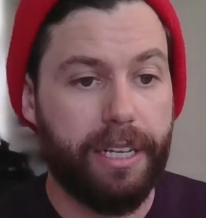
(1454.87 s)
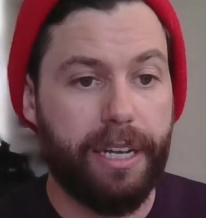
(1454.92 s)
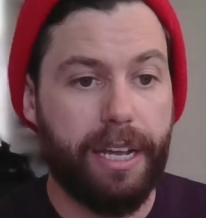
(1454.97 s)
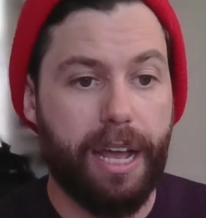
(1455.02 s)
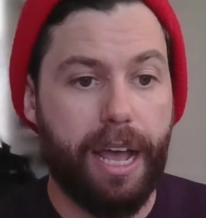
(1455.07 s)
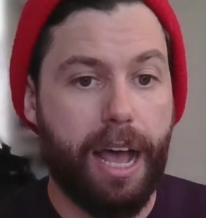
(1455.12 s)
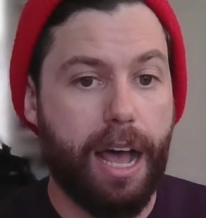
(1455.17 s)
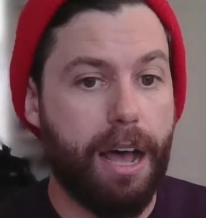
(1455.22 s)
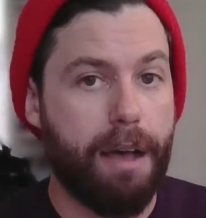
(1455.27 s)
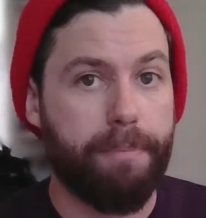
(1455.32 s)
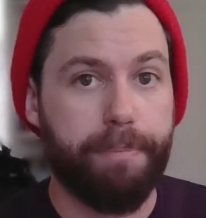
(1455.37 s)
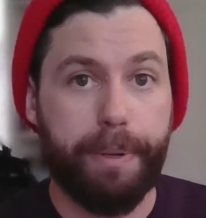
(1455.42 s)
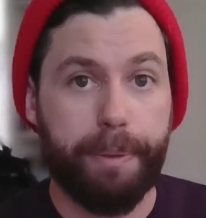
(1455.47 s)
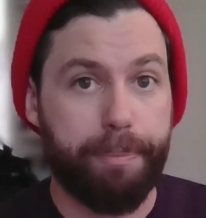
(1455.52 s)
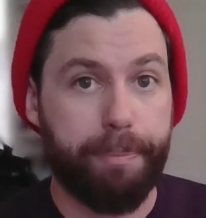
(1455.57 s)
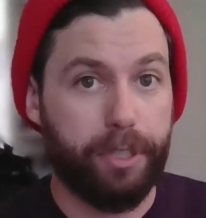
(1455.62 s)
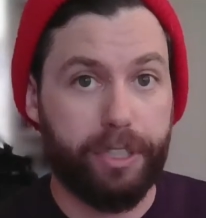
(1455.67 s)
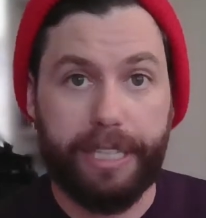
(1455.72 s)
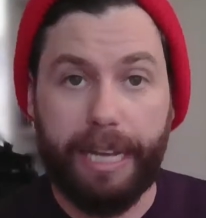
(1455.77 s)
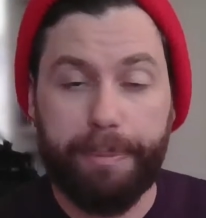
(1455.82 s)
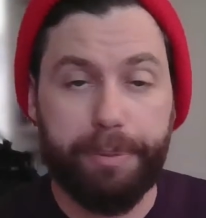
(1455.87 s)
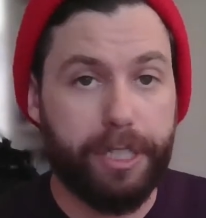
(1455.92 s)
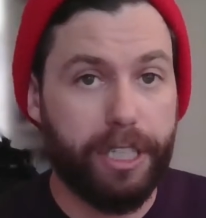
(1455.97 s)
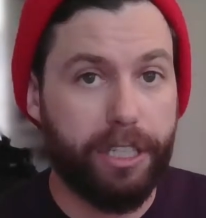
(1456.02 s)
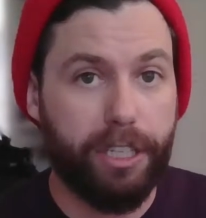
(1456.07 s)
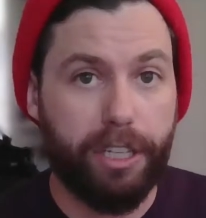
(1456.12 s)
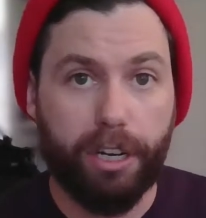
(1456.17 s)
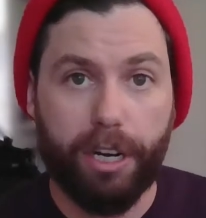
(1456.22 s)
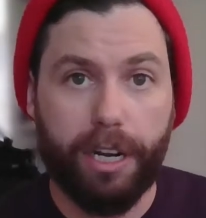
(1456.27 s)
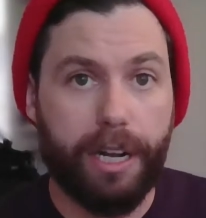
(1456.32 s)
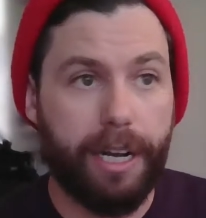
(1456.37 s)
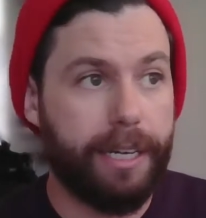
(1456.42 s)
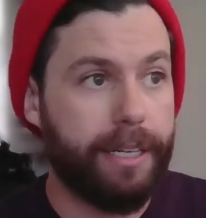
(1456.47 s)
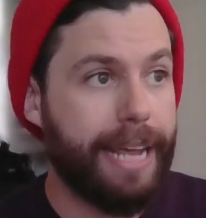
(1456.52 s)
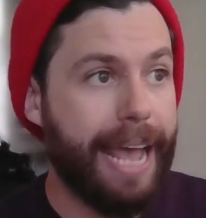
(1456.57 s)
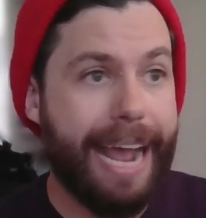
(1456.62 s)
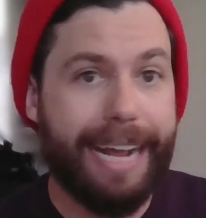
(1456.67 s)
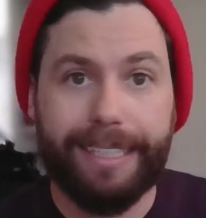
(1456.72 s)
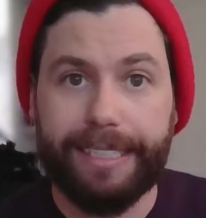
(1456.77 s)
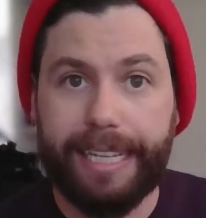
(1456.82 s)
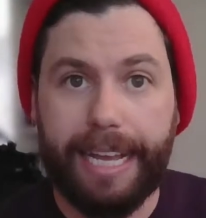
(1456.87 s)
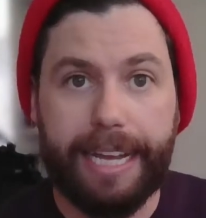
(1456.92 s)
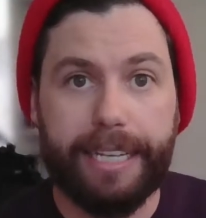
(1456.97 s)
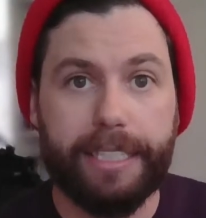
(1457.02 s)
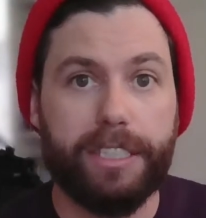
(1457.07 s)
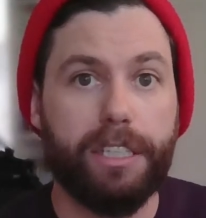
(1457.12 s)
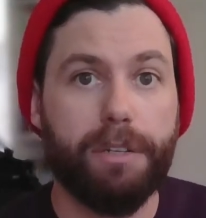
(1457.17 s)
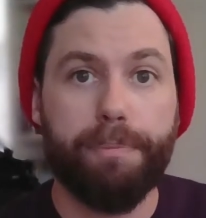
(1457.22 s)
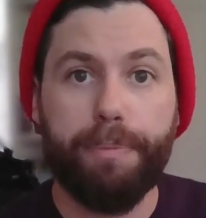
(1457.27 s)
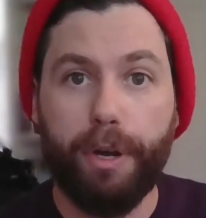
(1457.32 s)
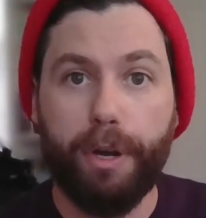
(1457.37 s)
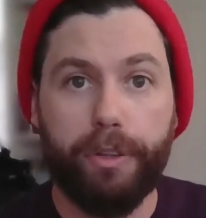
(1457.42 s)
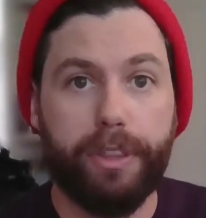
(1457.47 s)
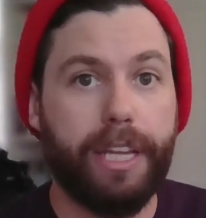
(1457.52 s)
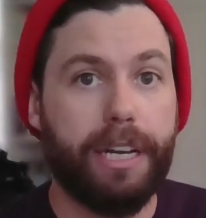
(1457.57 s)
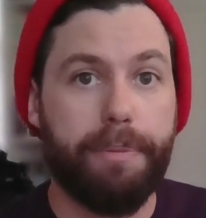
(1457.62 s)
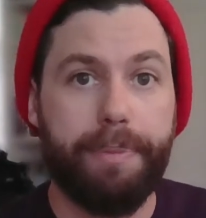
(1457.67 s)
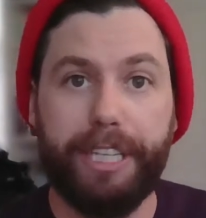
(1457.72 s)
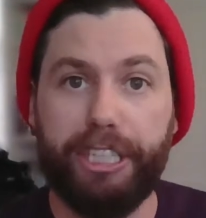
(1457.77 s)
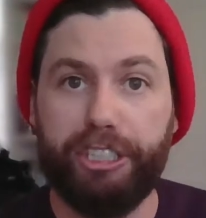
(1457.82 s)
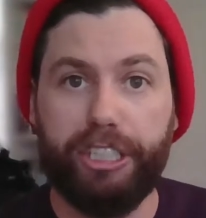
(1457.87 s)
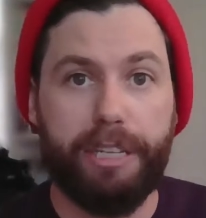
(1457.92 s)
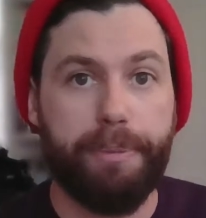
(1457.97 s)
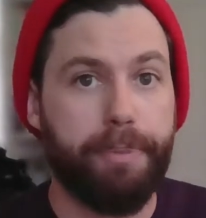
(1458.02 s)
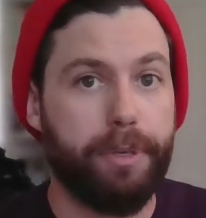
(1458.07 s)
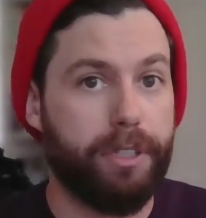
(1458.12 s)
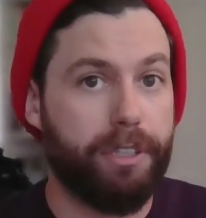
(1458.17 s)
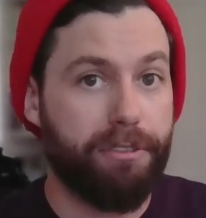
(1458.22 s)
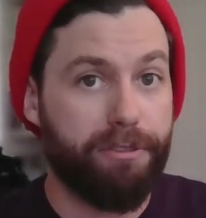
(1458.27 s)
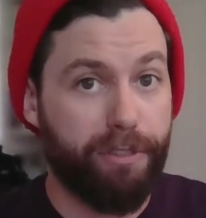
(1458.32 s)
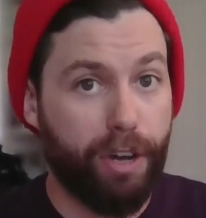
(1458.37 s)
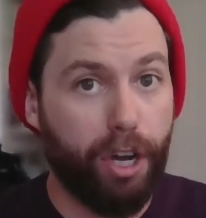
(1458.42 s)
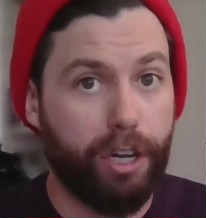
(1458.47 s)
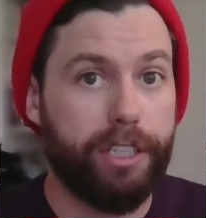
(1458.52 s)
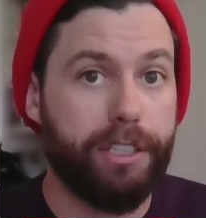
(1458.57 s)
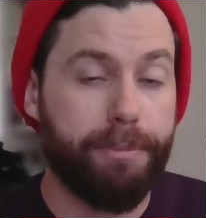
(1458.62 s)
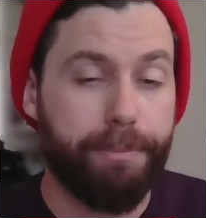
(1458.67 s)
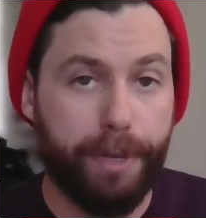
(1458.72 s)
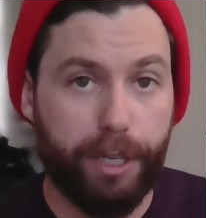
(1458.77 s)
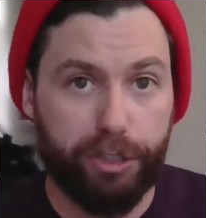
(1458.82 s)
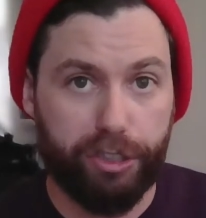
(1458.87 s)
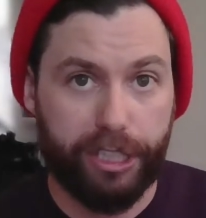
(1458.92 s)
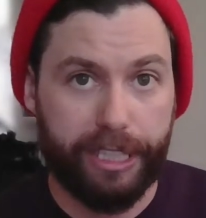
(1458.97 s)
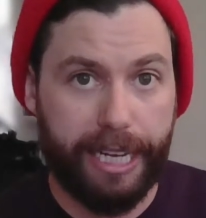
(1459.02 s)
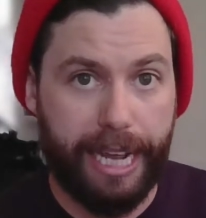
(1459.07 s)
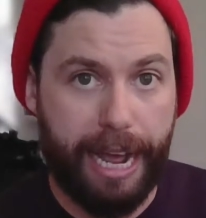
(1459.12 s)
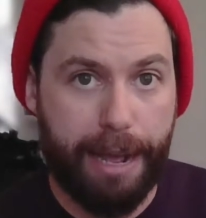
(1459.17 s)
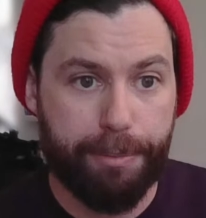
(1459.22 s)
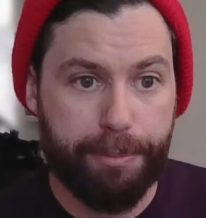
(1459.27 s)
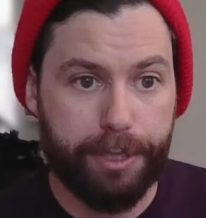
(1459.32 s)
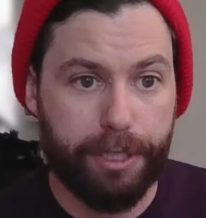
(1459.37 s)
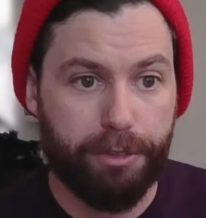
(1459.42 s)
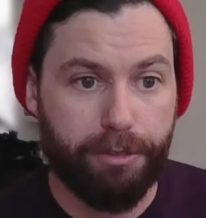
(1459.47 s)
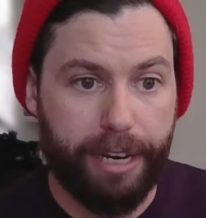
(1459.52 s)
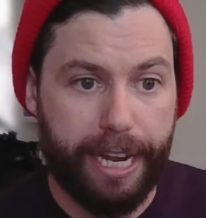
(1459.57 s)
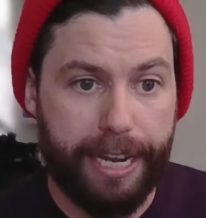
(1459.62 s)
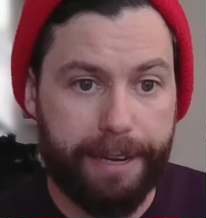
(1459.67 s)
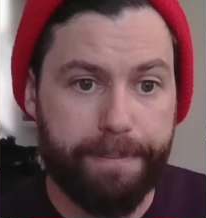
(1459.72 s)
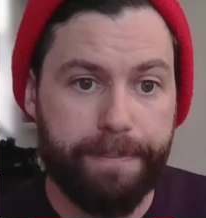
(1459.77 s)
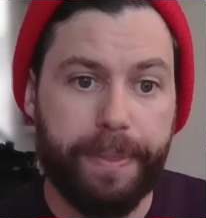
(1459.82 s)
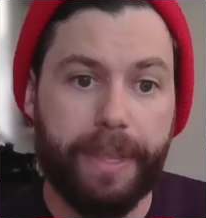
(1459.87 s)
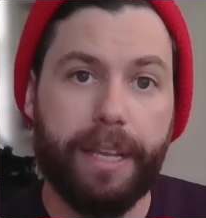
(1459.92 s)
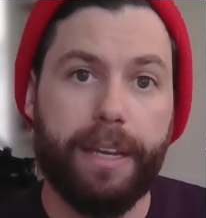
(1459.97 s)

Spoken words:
But perception neuron, XNs, they're both going to be cheaper than volume motion capture, right?